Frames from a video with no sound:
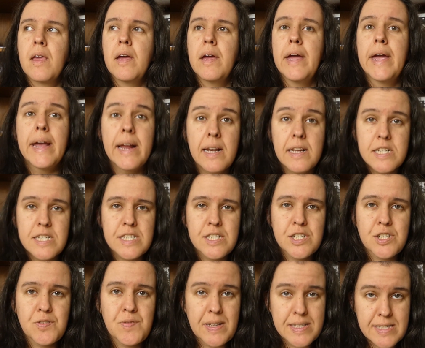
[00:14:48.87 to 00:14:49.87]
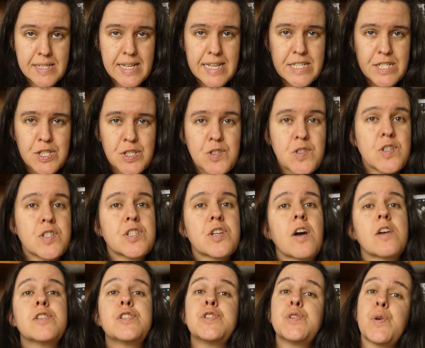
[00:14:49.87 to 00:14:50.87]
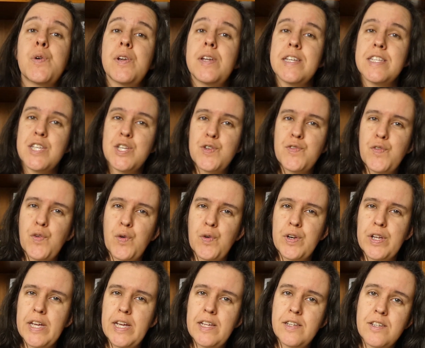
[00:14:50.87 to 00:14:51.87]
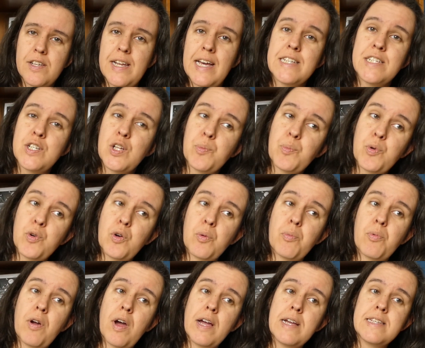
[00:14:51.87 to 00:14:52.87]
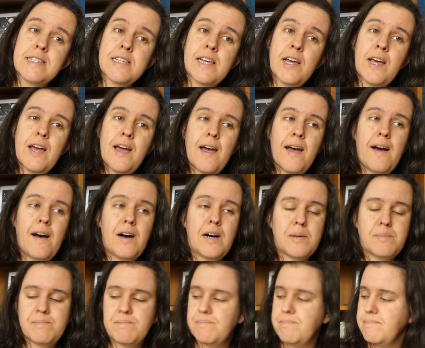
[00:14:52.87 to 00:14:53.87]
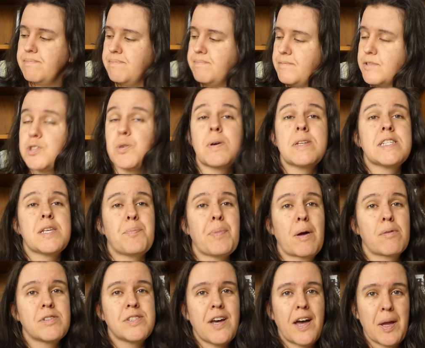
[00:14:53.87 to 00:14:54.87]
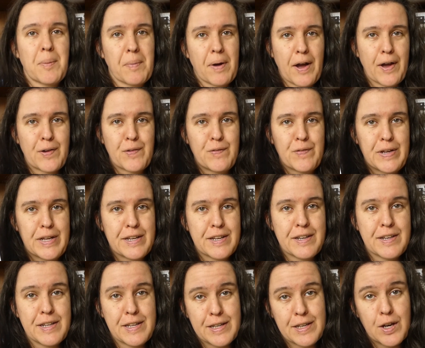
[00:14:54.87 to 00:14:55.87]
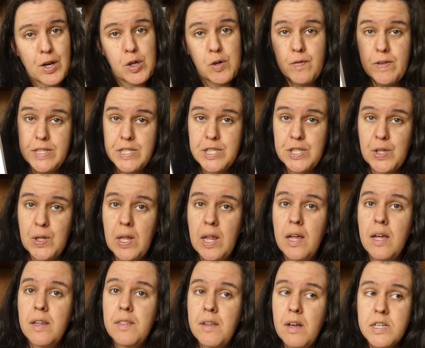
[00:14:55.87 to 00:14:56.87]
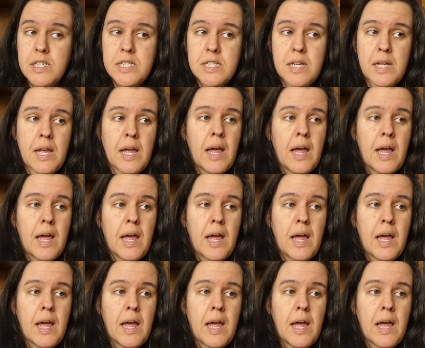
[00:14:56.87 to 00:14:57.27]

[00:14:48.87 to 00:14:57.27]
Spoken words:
English translation just got shortlisted for the International Booker Prize, so it's about time I read the original Dutch.